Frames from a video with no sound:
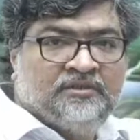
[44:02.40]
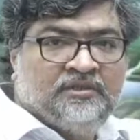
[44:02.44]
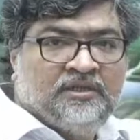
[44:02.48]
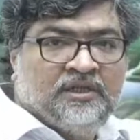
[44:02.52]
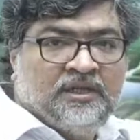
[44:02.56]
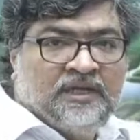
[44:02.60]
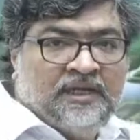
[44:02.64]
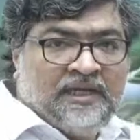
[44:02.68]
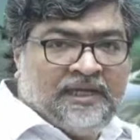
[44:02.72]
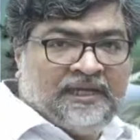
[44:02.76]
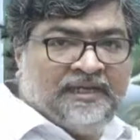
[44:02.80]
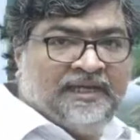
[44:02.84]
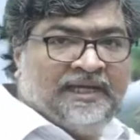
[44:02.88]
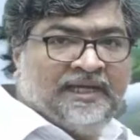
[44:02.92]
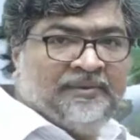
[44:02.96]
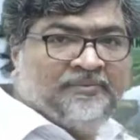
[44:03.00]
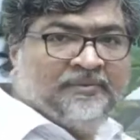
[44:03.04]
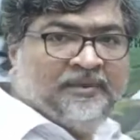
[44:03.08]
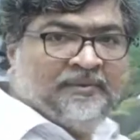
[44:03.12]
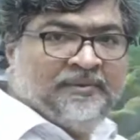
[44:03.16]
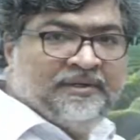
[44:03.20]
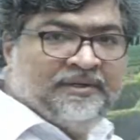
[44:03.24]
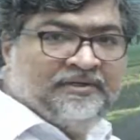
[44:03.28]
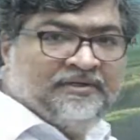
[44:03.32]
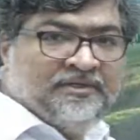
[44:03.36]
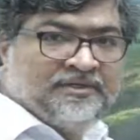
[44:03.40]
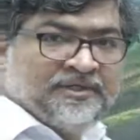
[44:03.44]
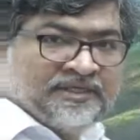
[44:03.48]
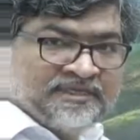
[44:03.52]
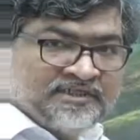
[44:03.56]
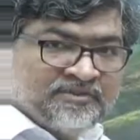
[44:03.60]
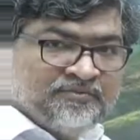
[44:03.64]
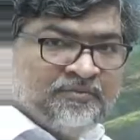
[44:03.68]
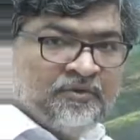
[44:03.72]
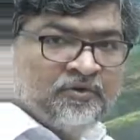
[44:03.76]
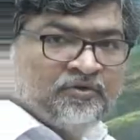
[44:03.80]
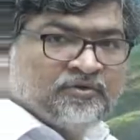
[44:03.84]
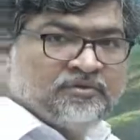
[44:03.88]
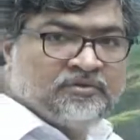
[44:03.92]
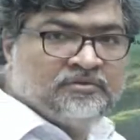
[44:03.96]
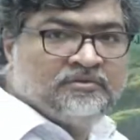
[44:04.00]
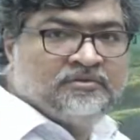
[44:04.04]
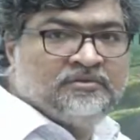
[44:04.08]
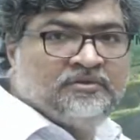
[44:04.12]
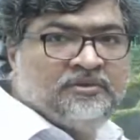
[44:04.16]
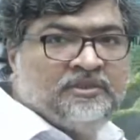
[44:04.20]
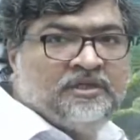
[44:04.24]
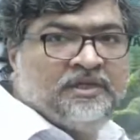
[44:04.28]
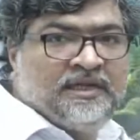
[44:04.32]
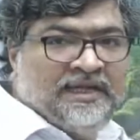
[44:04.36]
And I have given in the textbook,
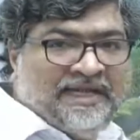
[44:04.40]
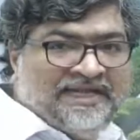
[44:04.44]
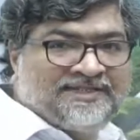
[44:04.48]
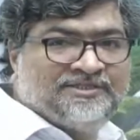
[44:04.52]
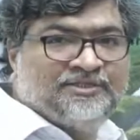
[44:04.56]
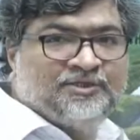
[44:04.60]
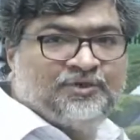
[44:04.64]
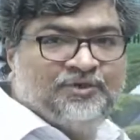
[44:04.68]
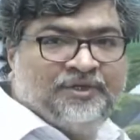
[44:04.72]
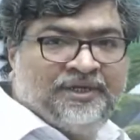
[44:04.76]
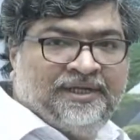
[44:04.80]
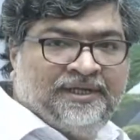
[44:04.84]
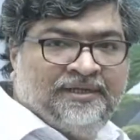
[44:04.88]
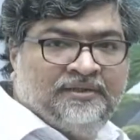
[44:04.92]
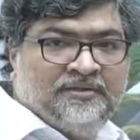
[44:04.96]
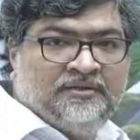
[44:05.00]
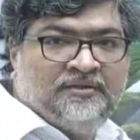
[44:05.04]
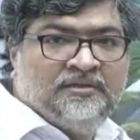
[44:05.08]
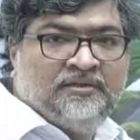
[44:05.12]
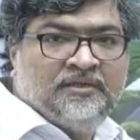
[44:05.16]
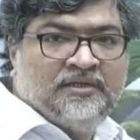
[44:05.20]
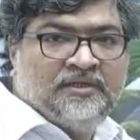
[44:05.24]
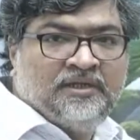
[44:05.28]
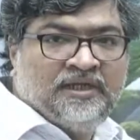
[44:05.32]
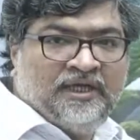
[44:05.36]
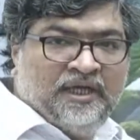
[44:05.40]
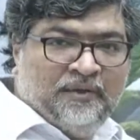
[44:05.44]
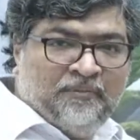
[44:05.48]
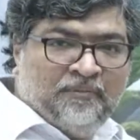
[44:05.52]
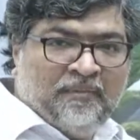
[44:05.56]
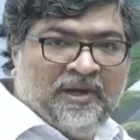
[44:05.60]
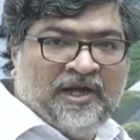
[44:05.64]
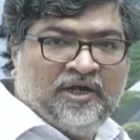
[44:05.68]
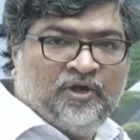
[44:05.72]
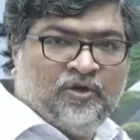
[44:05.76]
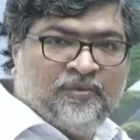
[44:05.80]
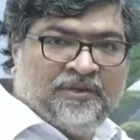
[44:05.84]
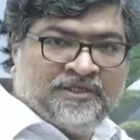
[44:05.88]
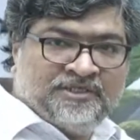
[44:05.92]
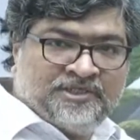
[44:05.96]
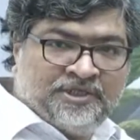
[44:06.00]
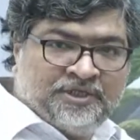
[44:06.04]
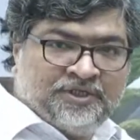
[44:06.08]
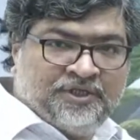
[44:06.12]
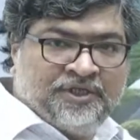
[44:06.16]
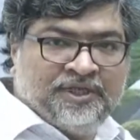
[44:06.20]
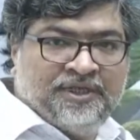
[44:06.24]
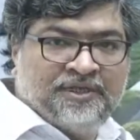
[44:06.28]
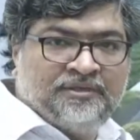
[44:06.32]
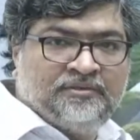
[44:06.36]
acid rain, impact of acid
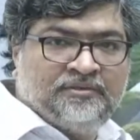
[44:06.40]
rain,